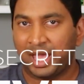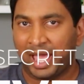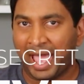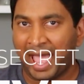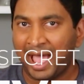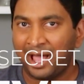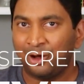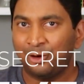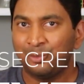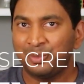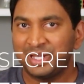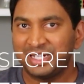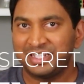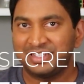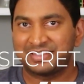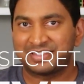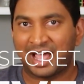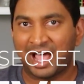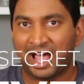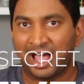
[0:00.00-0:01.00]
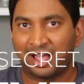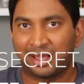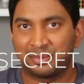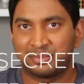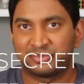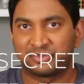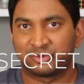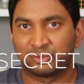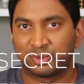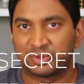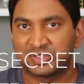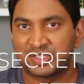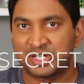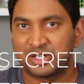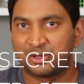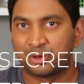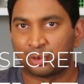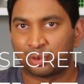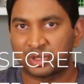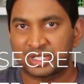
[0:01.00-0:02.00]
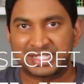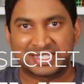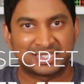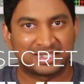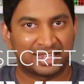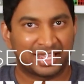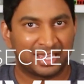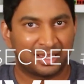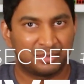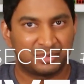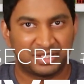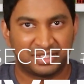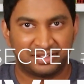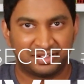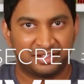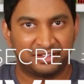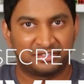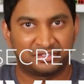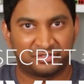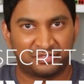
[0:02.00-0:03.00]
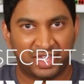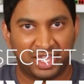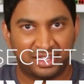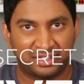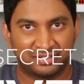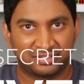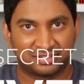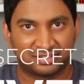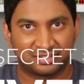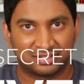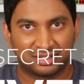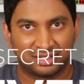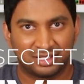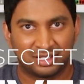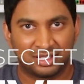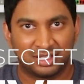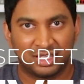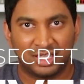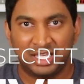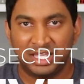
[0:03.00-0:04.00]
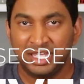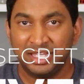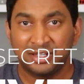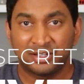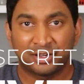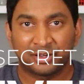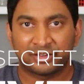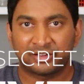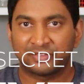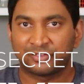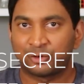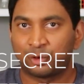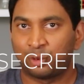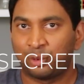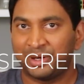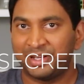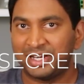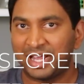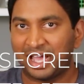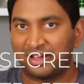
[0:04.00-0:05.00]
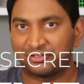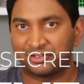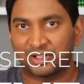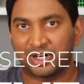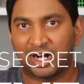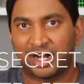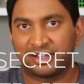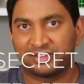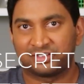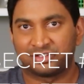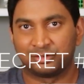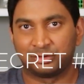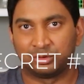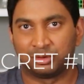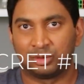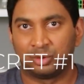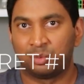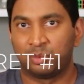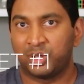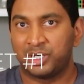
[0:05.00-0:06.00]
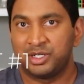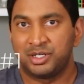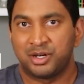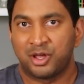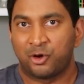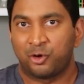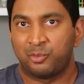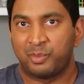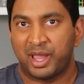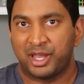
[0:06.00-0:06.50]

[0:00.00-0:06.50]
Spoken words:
How many times was the door slammed in his face? He could have quit after high school when no